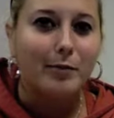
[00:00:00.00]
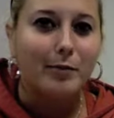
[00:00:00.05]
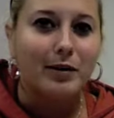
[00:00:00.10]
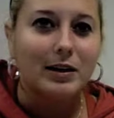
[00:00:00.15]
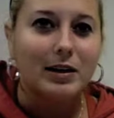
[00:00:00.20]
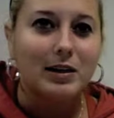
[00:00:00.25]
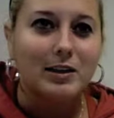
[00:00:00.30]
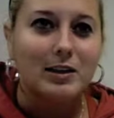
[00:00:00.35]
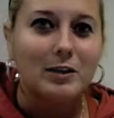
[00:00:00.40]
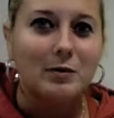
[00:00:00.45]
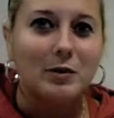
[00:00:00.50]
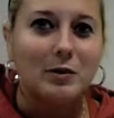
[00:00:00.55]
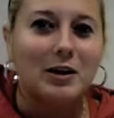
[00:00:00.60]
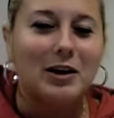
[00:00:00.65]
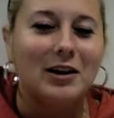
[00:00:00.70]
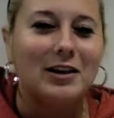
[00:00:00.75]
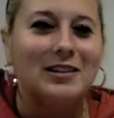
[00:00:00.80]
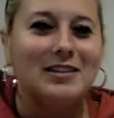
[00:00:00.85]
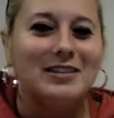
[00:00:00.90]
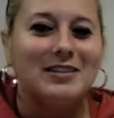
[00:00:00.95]
but it's just
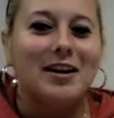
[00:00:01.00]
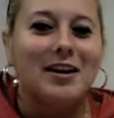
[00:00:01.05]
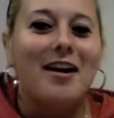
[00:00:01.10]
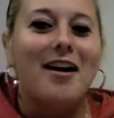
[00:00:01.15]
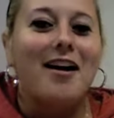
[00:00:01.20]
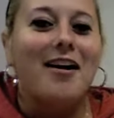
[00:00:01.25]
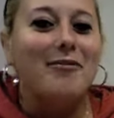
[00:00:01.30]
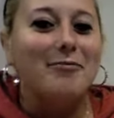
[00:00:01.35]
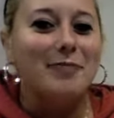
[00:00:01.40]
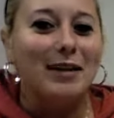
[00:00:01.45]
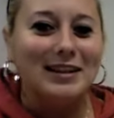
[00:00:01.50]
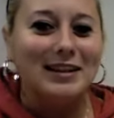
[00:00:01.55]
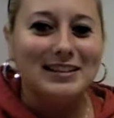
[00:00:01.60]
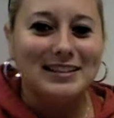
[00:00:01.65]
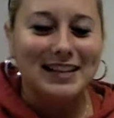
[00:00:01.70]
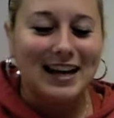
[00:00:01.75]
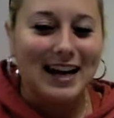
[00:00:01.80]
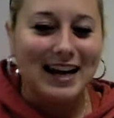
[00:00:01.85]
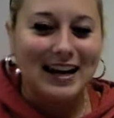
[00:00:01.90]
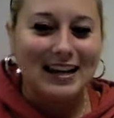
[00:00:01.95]
because of my
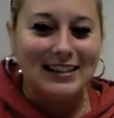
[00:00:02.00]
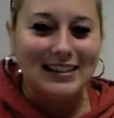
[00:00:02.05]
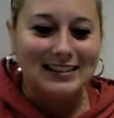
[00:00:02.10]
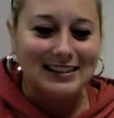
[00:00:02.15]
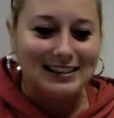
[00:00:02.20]
size.